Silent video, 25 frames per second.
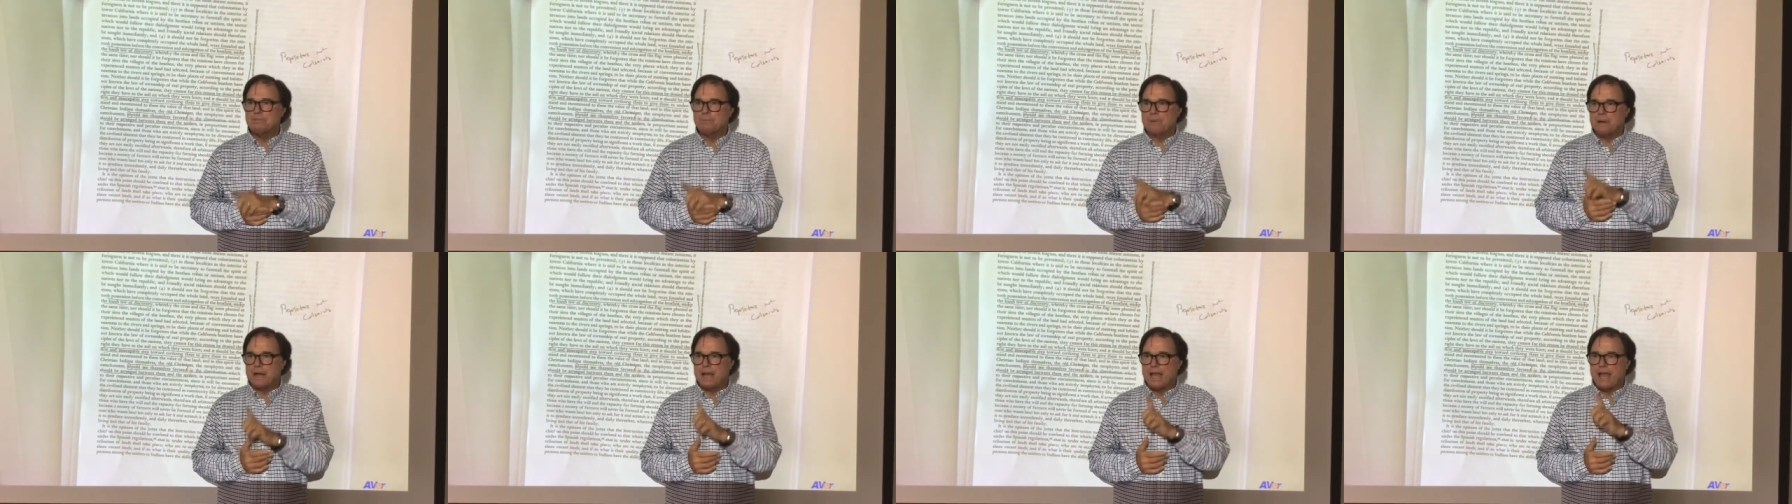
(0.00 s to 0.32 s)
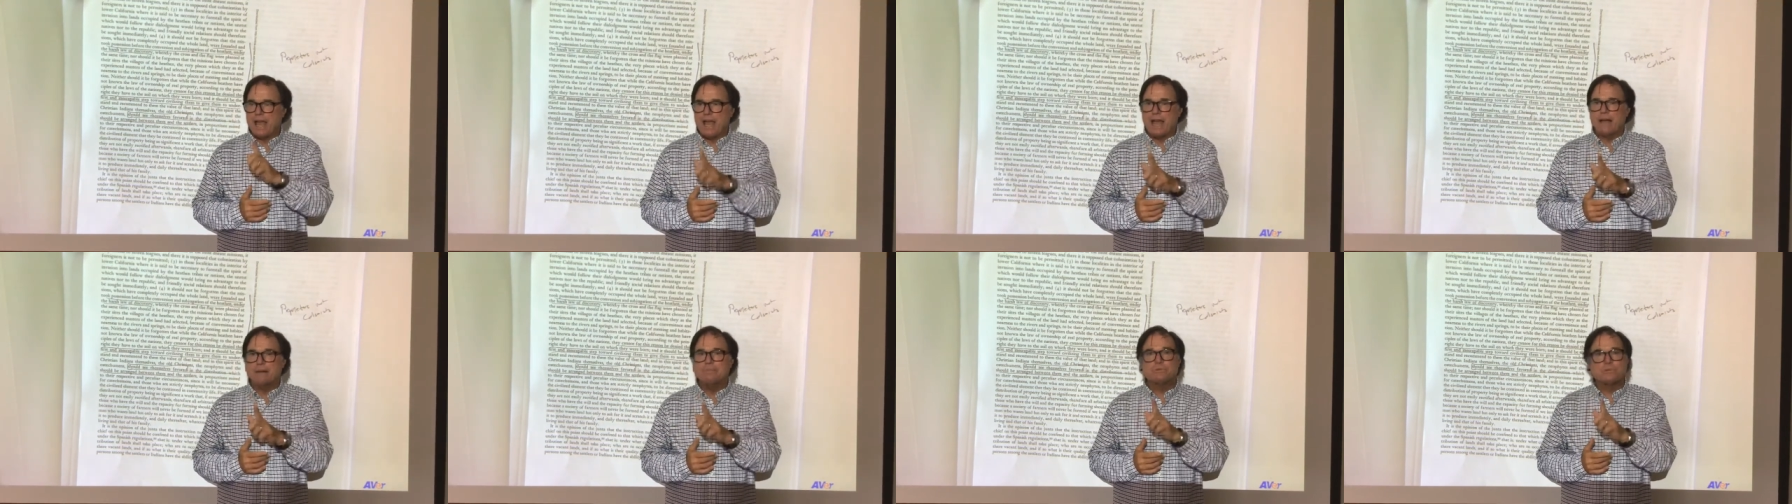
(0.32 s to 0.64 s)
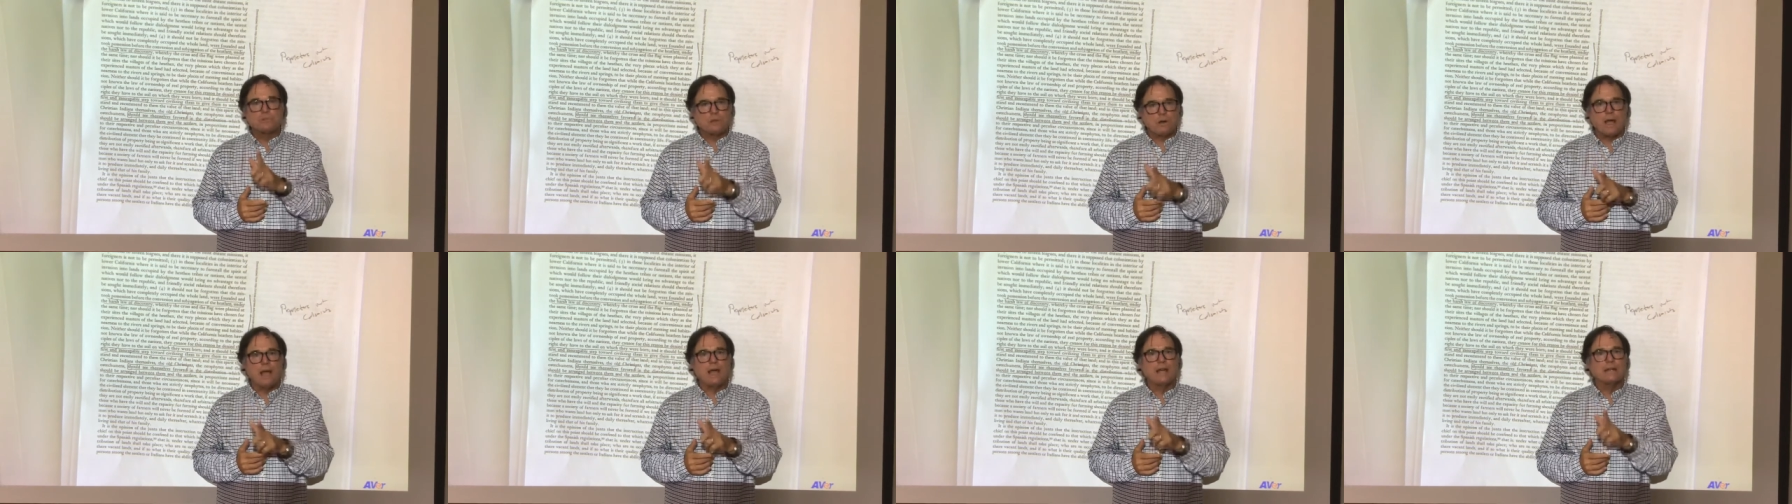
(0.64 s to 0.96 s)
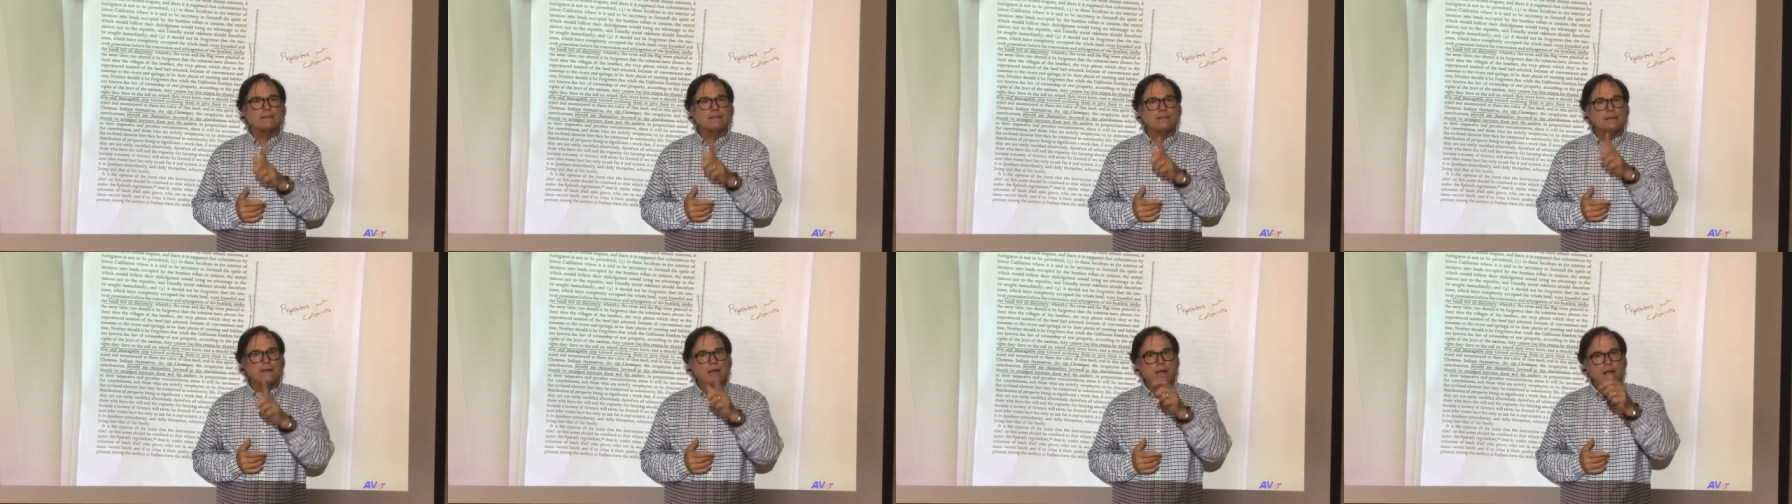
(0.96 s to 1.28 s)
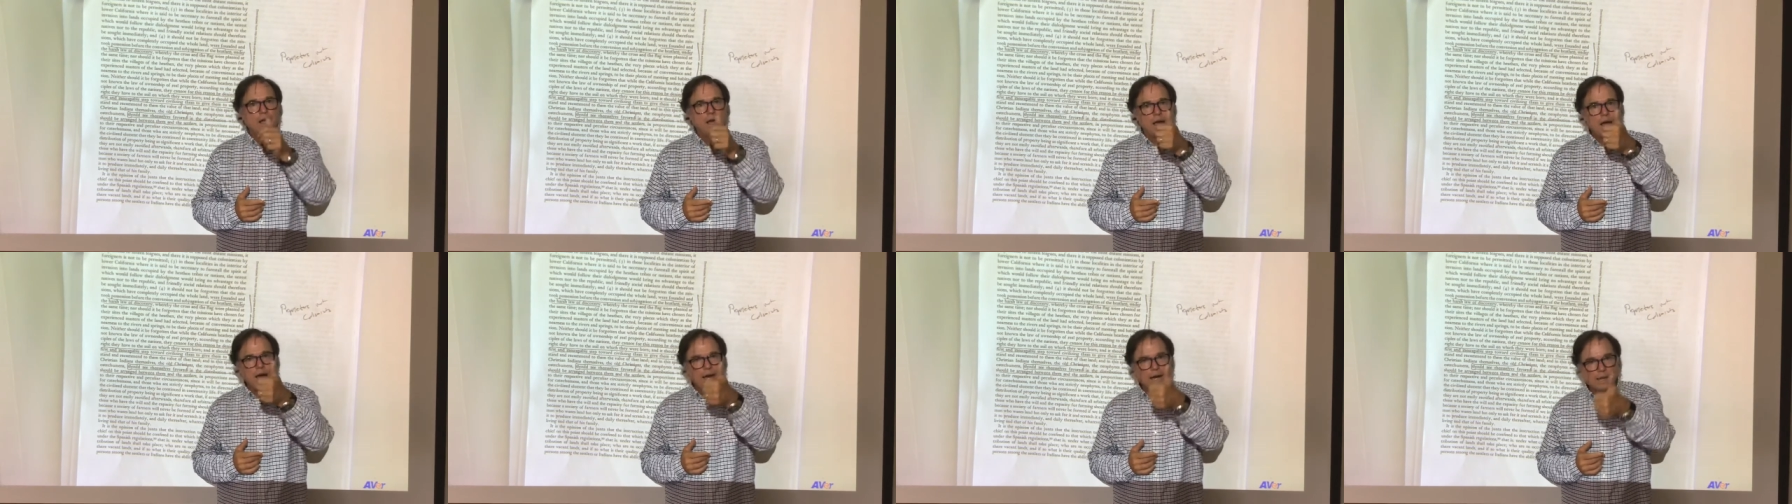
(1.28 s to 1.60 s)
but I am trying to
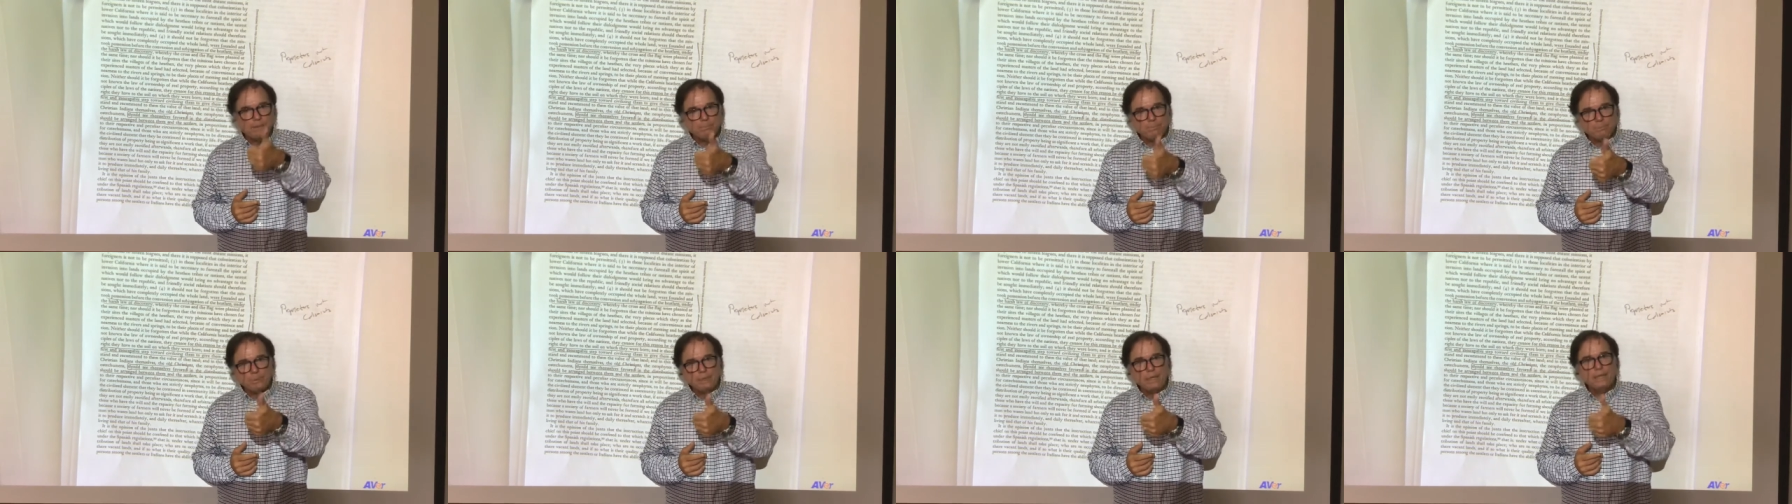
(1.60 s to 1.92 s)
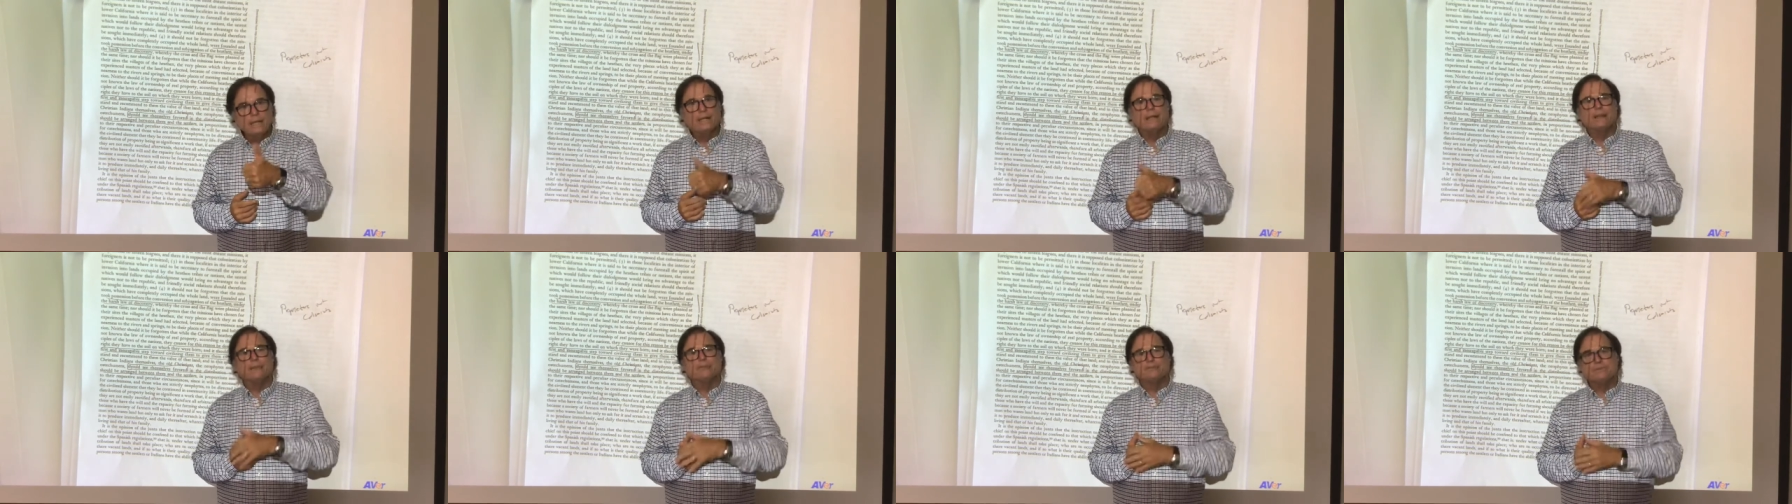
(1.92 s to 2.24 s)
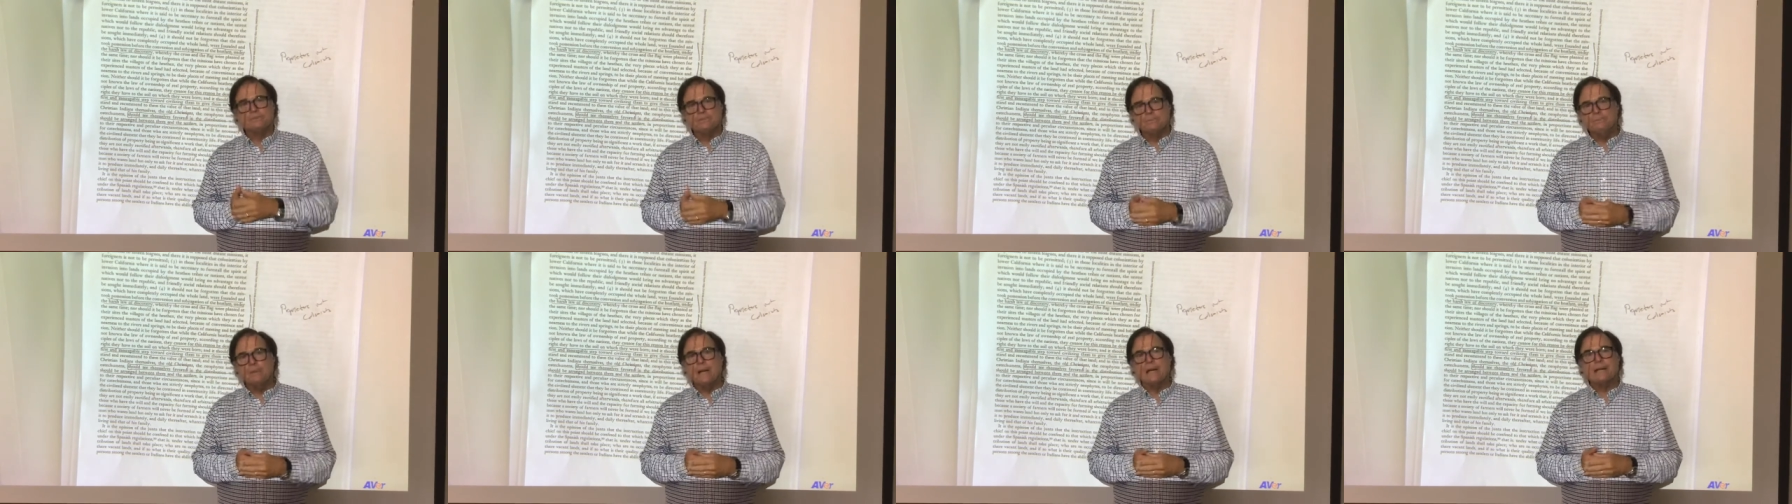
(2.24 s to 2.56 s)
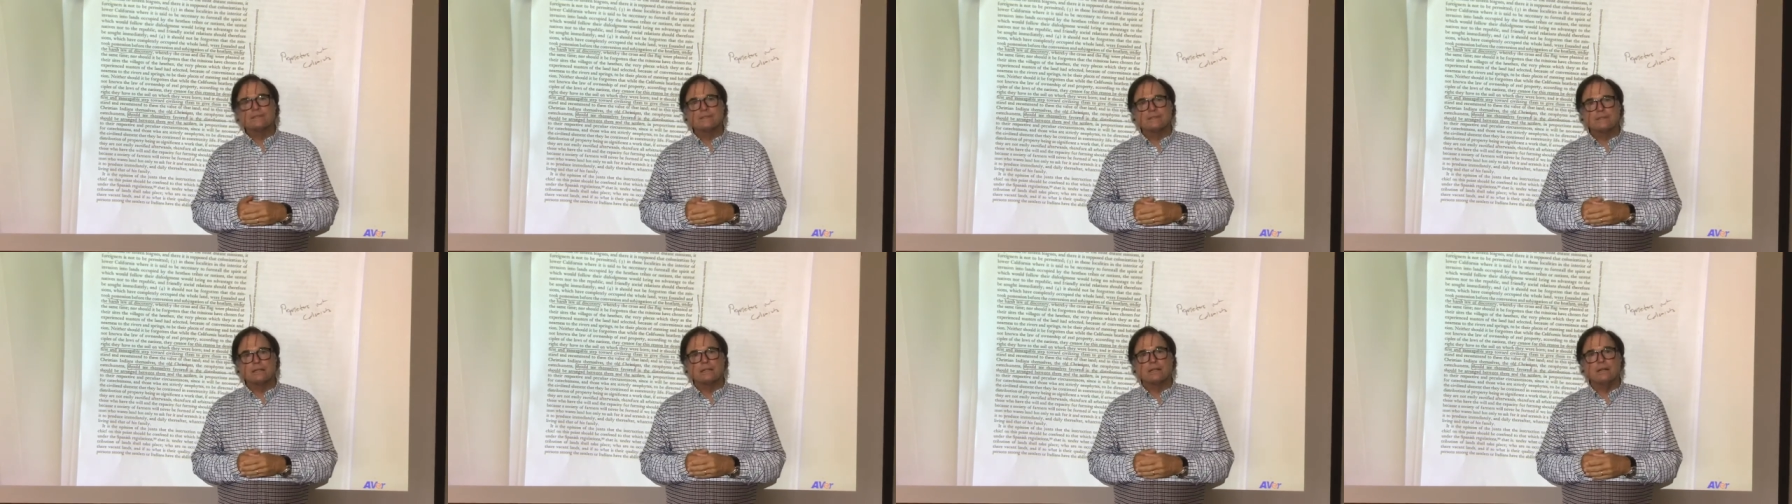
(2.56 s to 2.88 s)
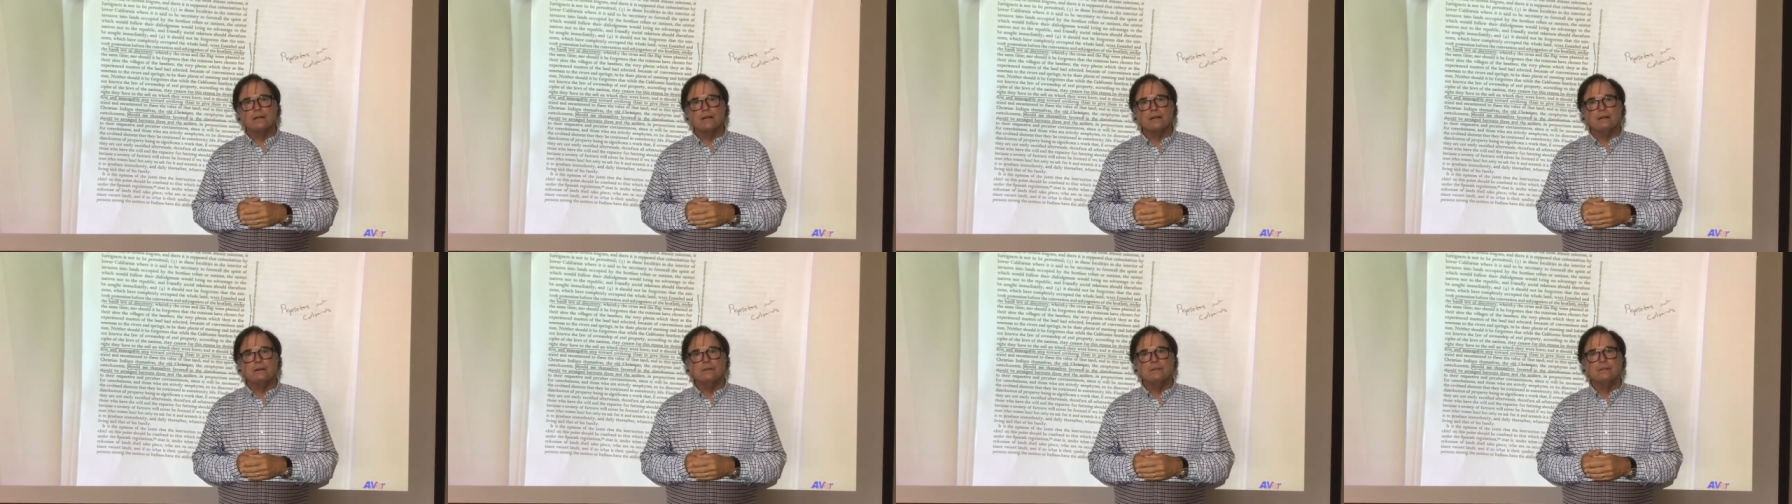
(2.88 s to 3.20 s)
uplift Mexico.